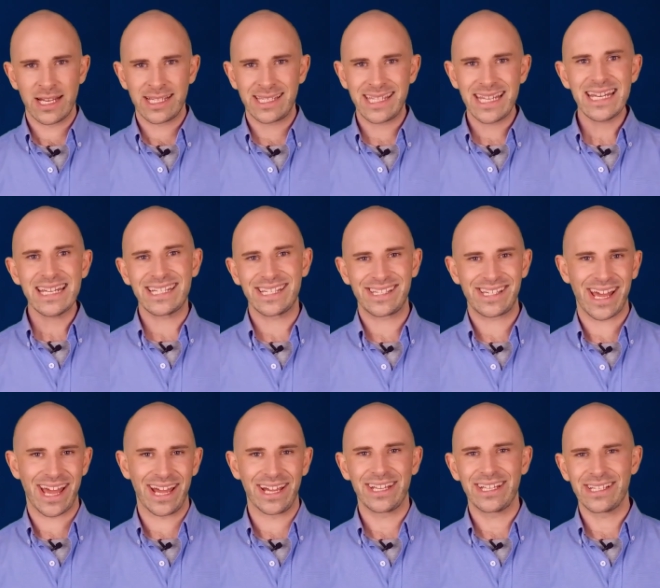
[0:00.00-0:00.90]

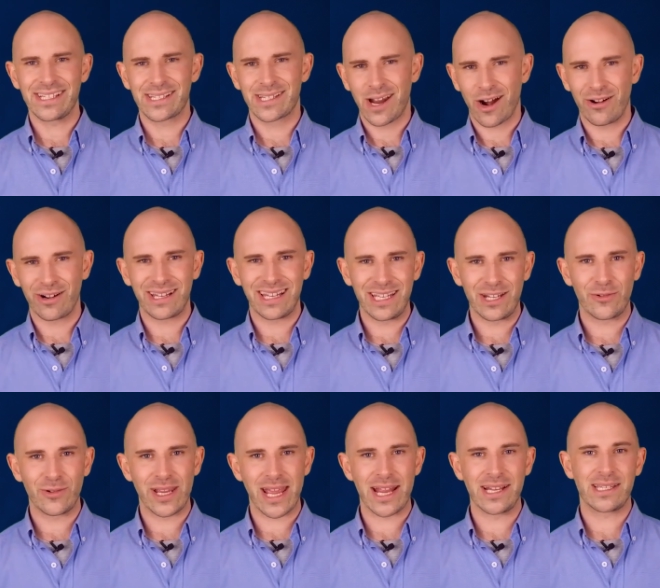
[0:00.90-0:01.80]
SenesTech is currently
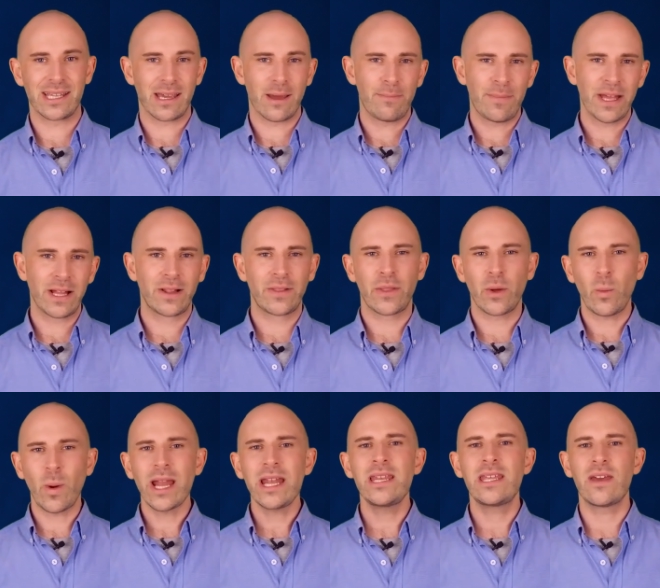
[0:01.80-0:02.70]
creating a pill
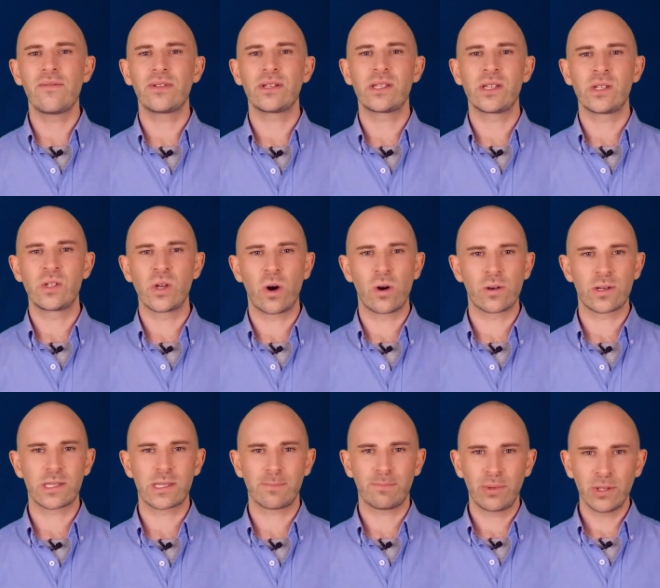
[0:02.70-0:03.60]
that when given to
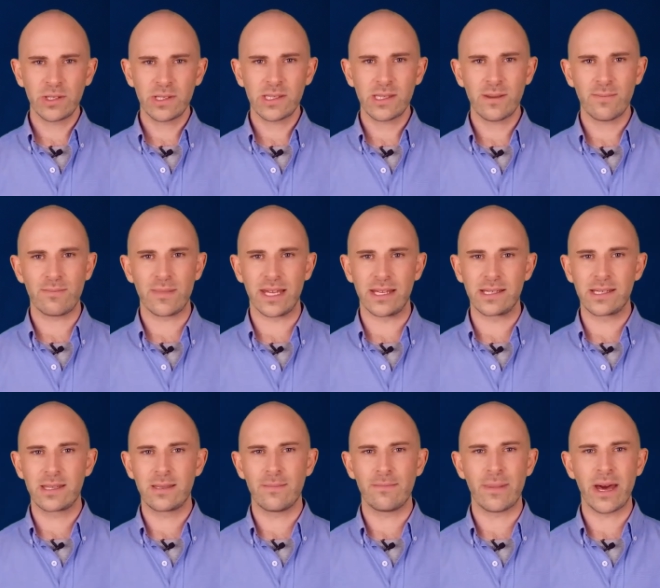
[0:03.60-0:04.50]
dogs puts them
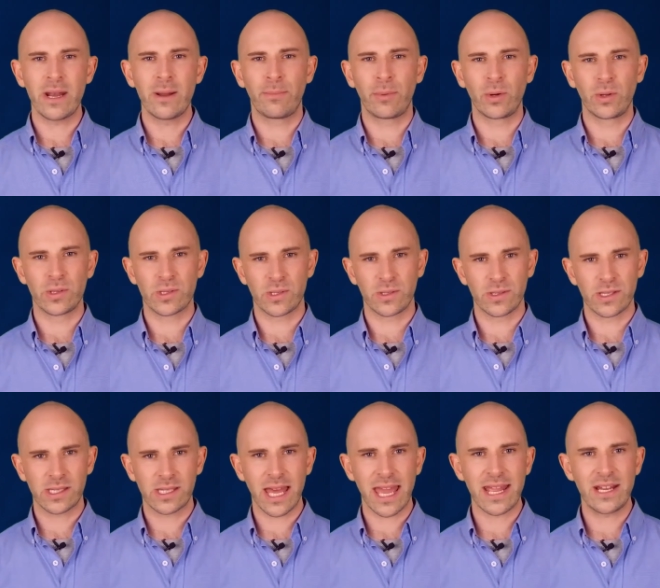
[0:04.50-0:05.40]
into the menopausal
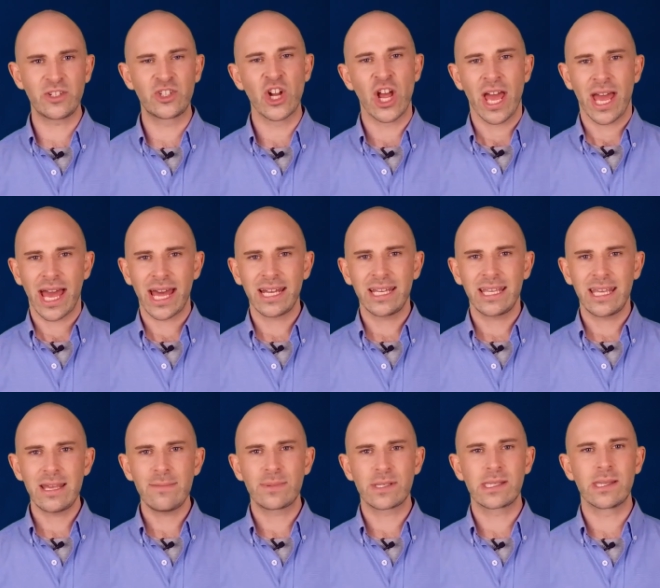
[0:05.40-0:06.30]
stage and
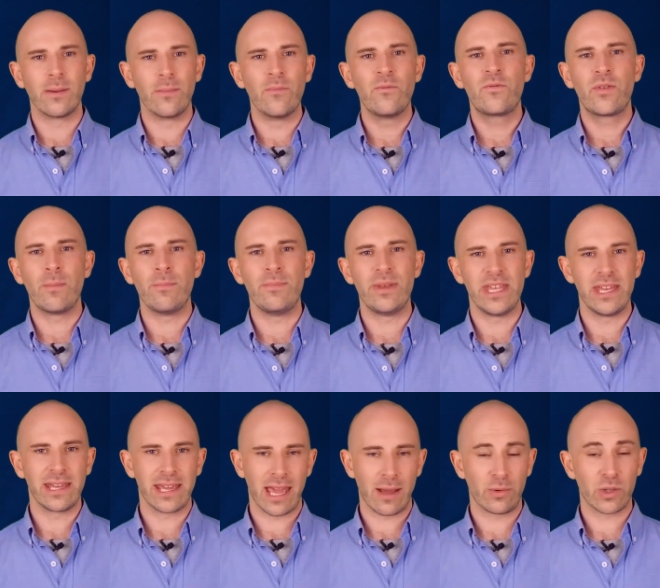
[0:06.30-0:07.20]
keeps them from
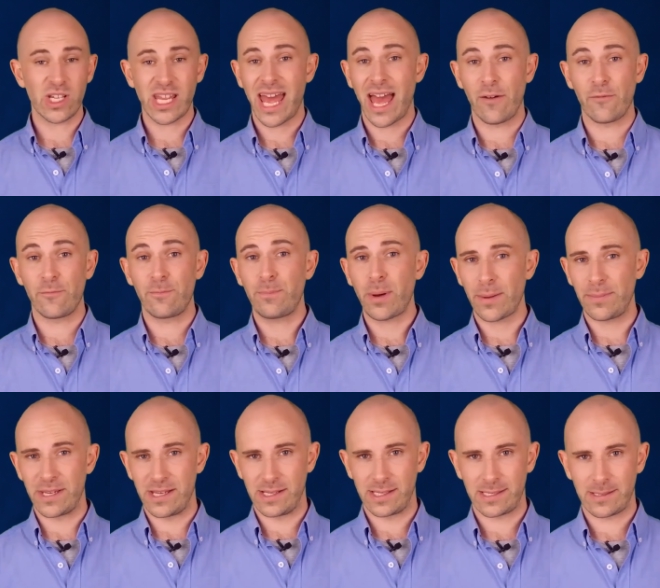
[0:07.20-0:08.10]
being able to have
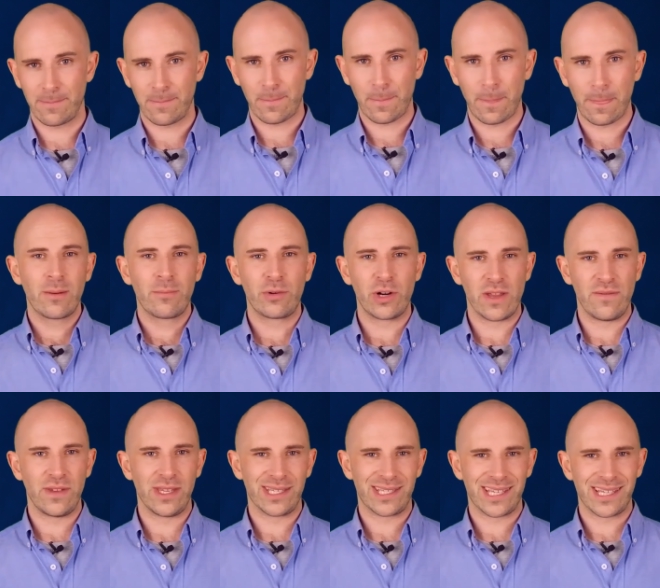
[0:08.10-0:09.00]
puppies.
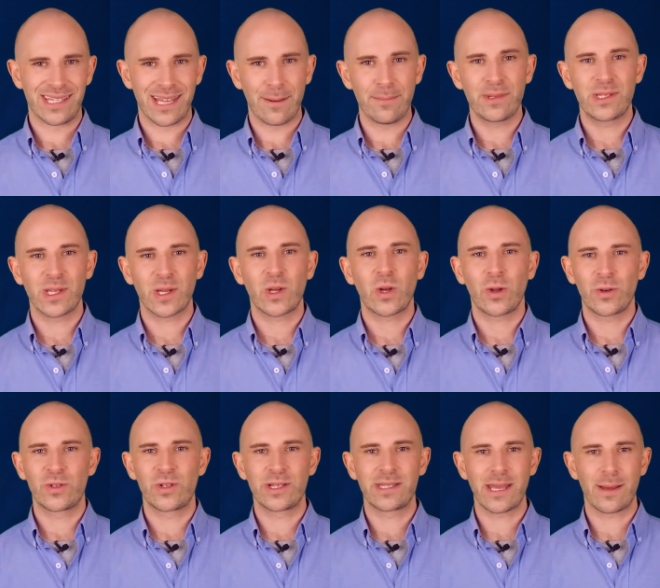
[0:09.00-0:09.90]
Previous attempts at
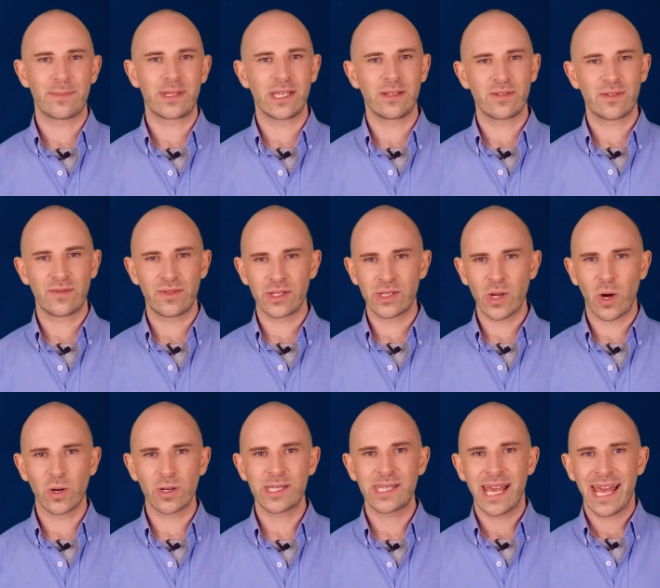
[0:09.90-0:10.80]
contraceptives for
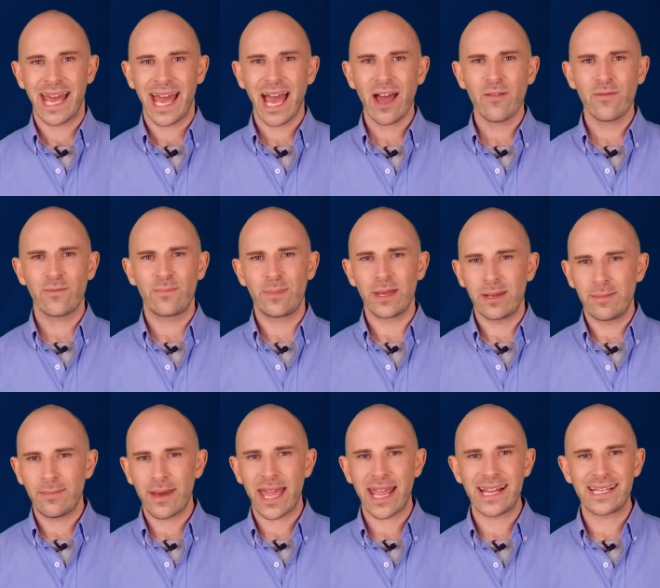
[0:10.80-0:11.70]
dogs have
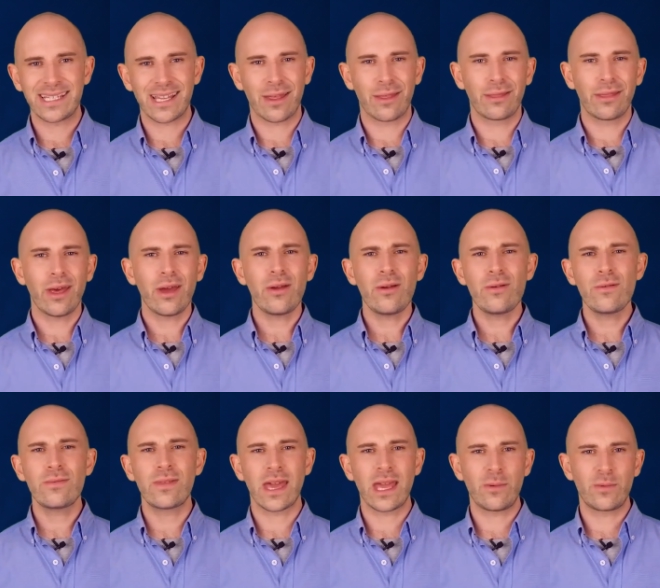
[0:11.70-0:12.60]
been made,
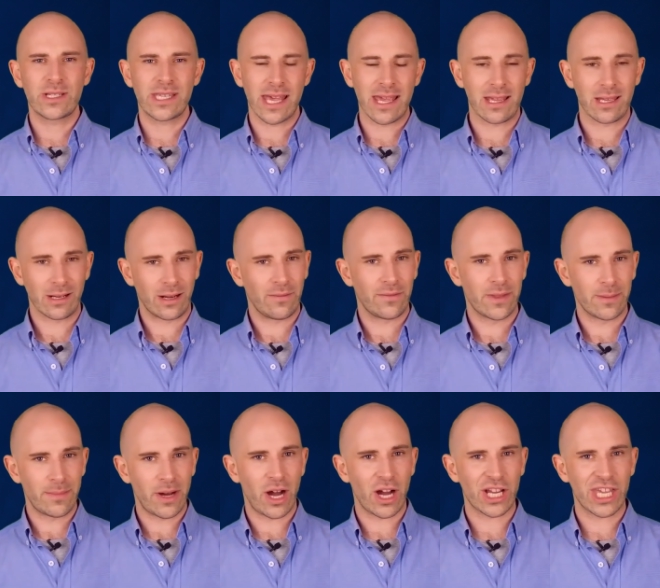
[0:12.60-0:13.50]
though they were taken off
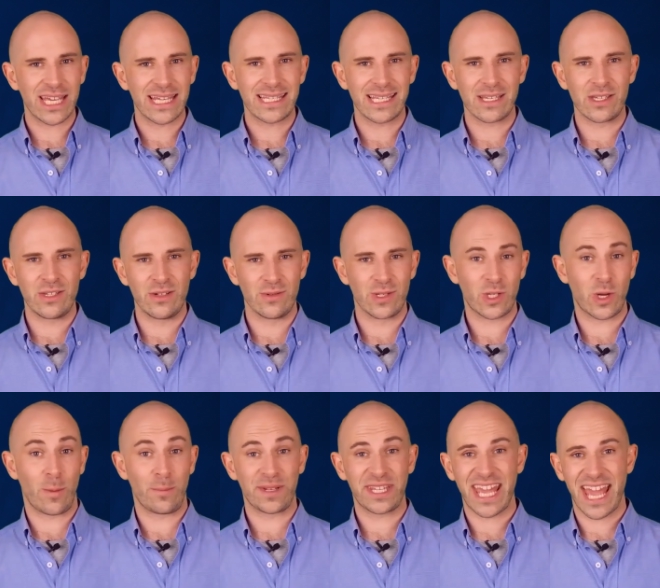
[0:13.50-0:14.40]
the market due
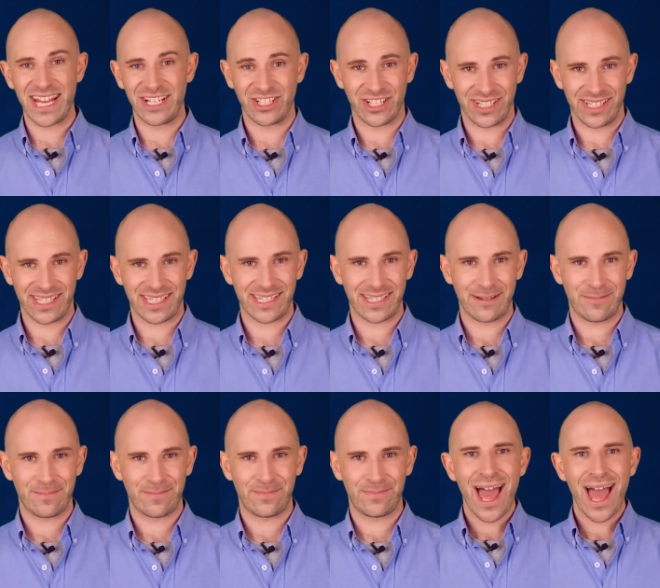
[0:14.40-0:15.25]
to complications.